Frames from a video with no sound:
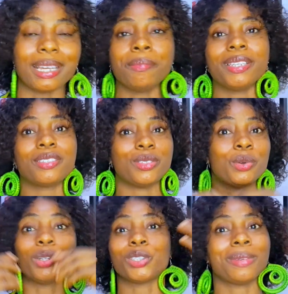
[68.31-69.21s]
that means
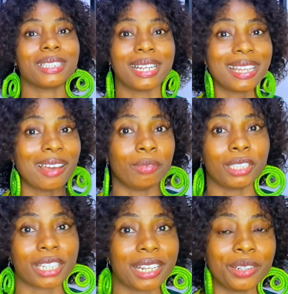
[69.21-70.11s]
you automatically have a
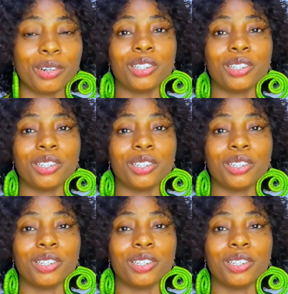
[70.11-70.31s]
channel.